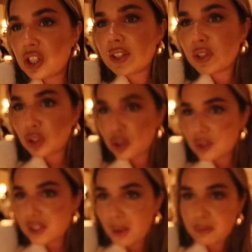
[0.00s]
she's the
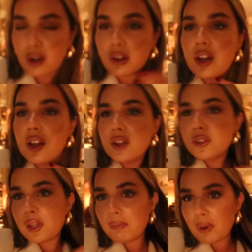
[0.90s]
cutest lap dog.
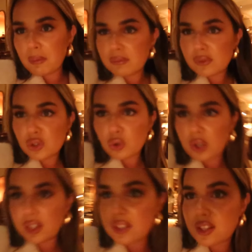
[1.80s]
So mum's
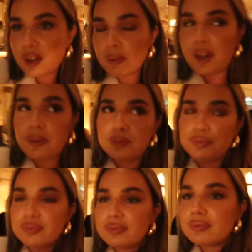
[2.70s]
talking to them, um,
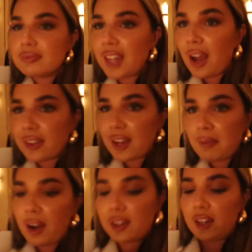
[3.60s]
no, they're
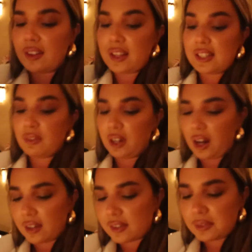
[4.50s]
American. They seem really
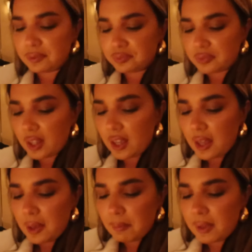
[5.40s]
nice.
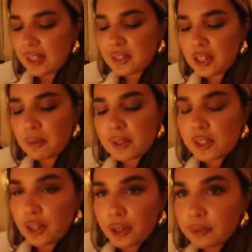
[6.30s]
But this
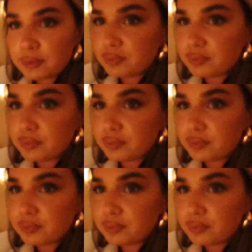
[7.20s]
tiramisu